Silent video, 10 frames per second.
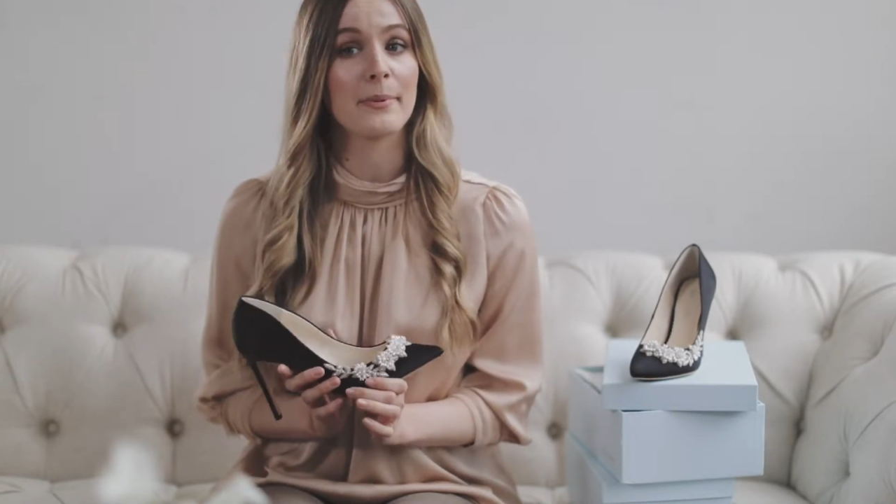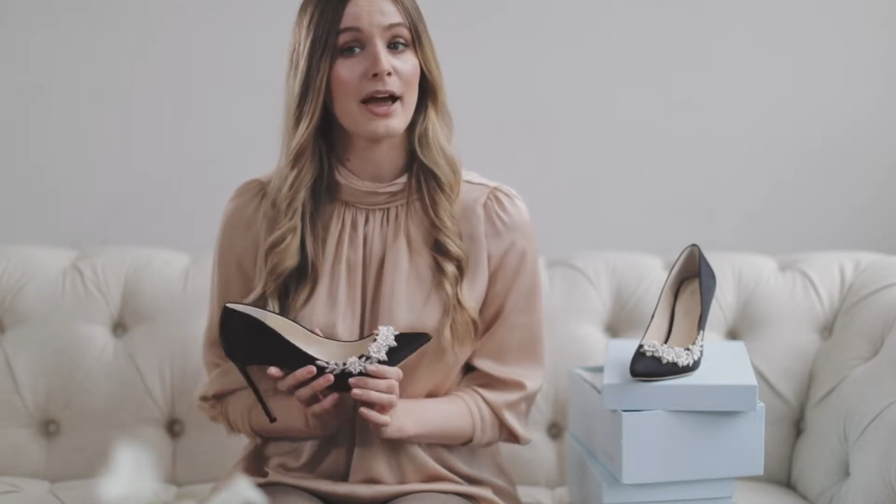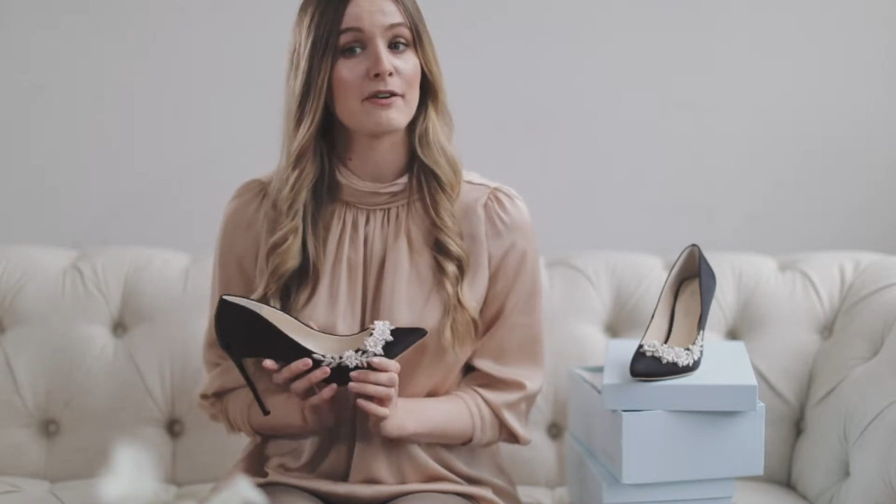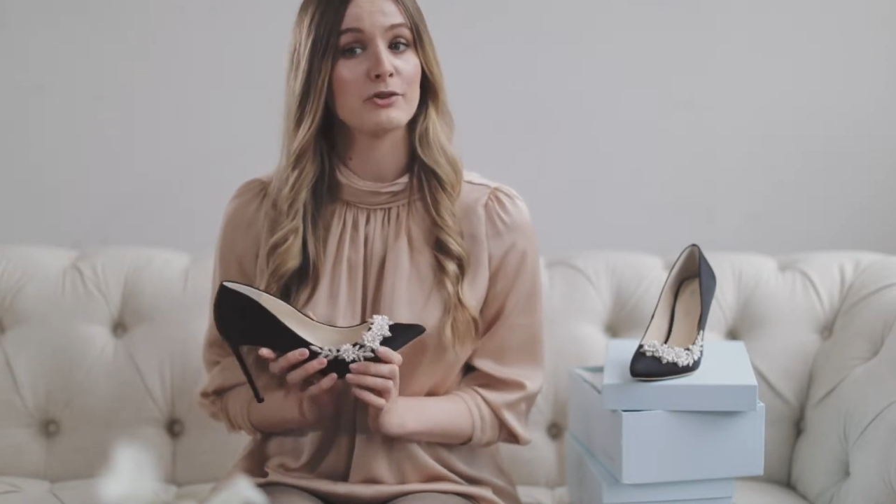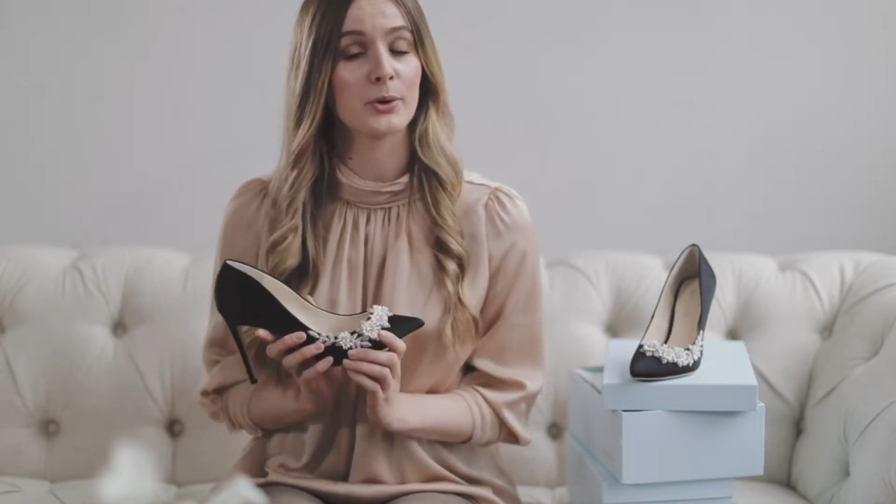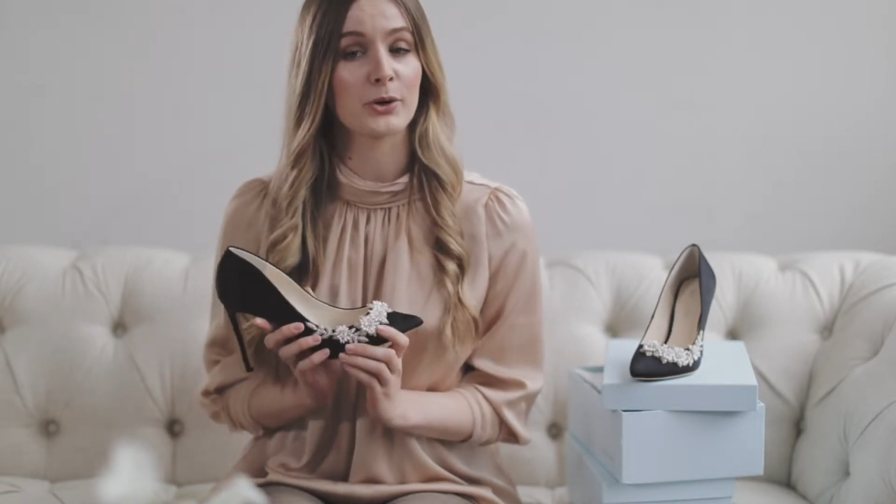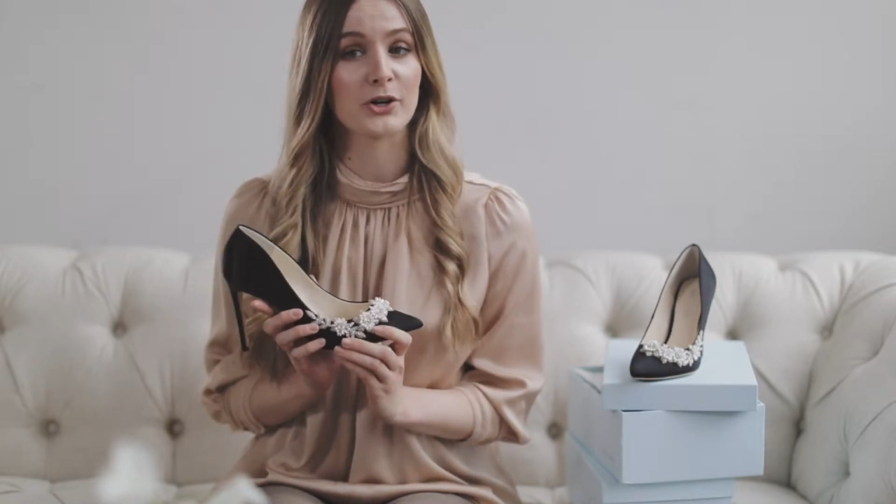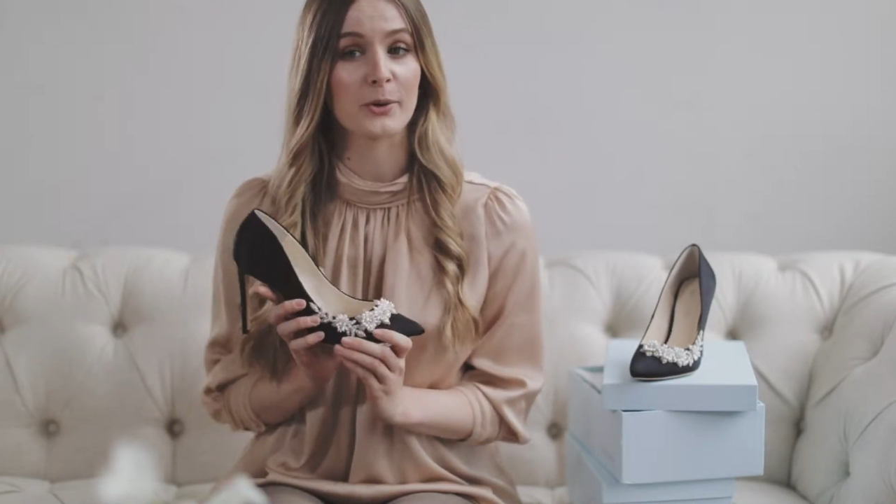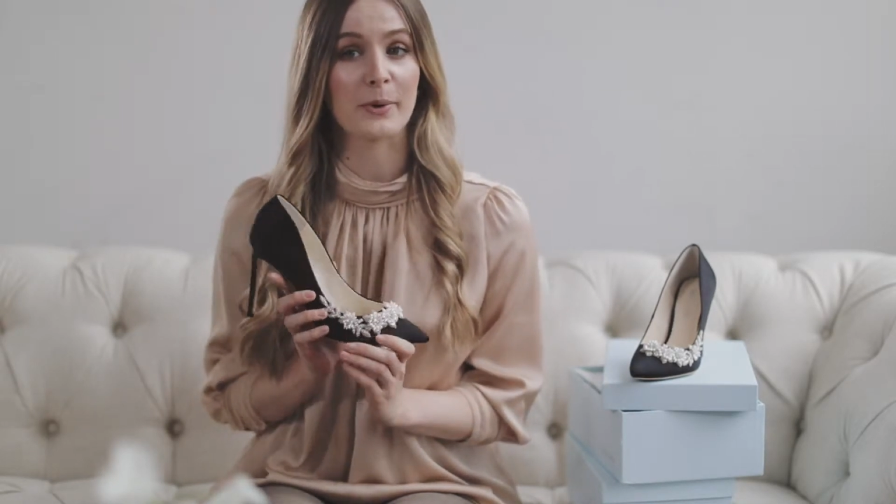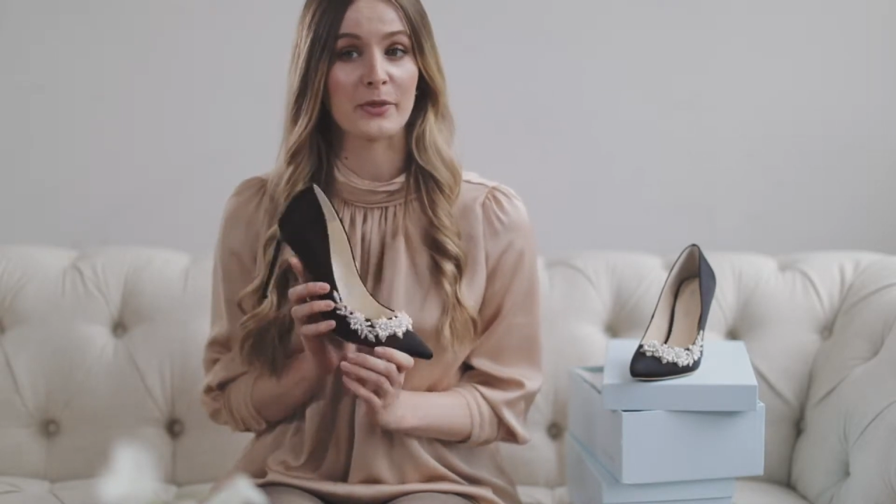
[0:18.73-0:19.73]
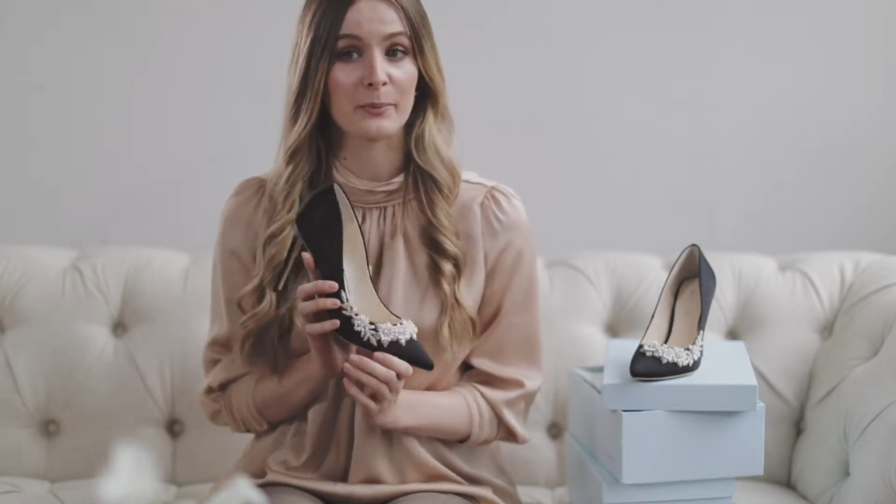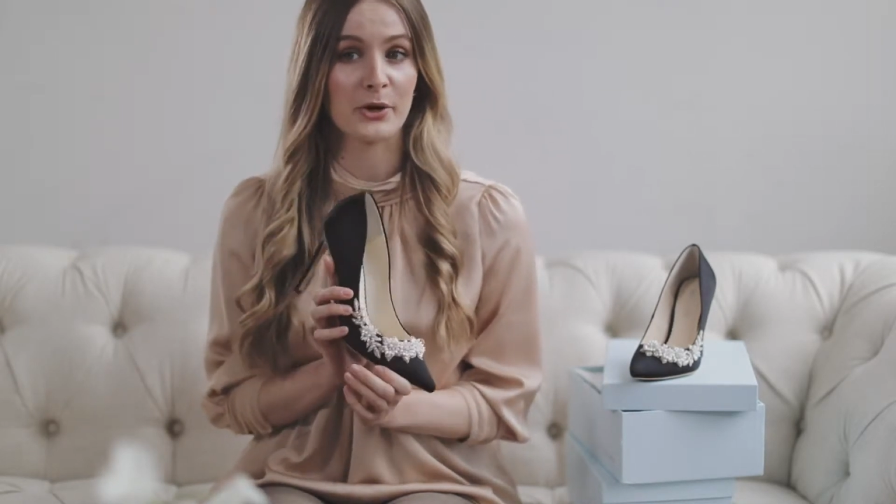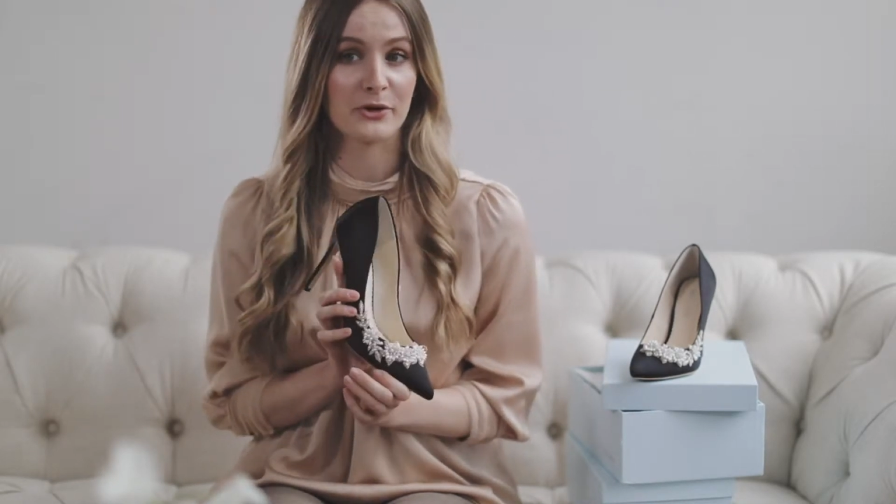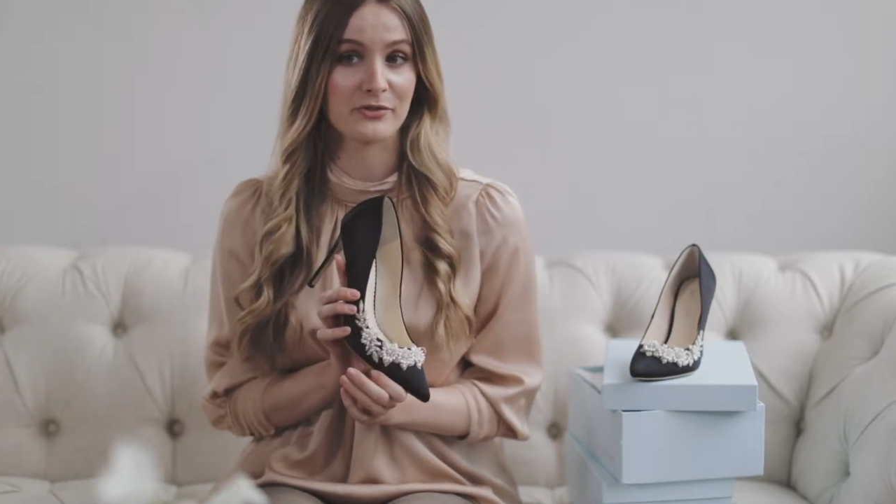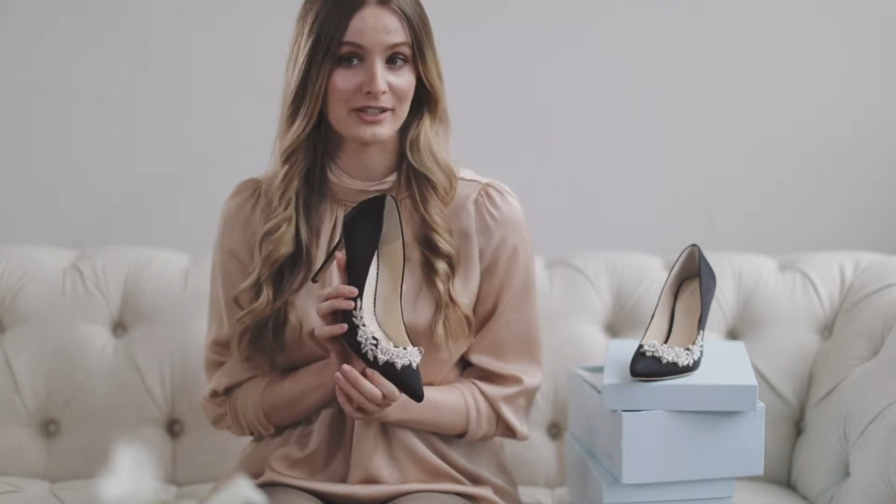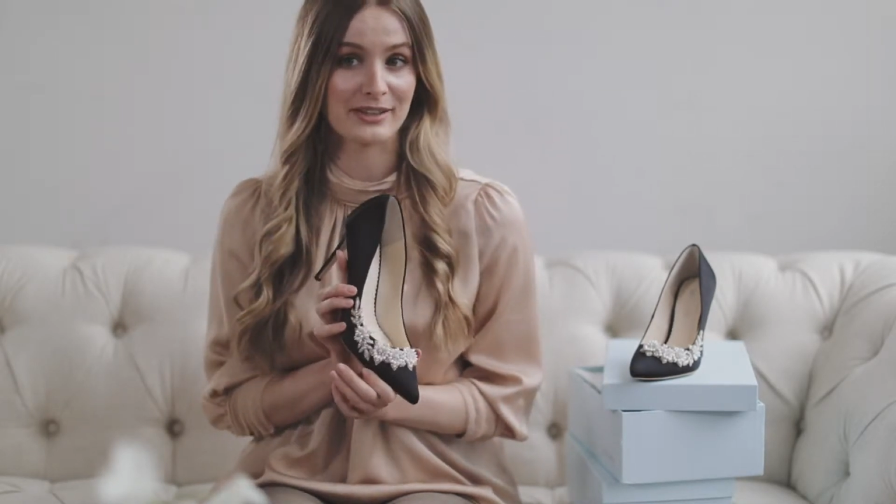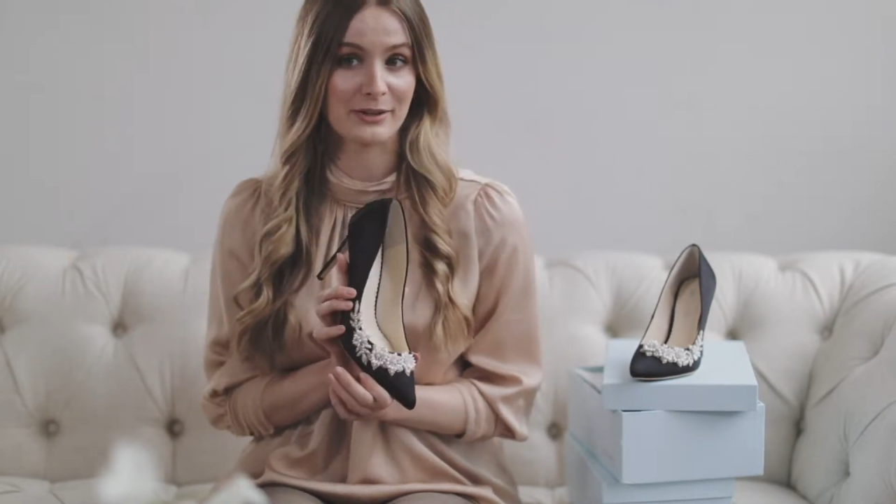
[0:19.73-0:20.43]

but have you heard about the perfect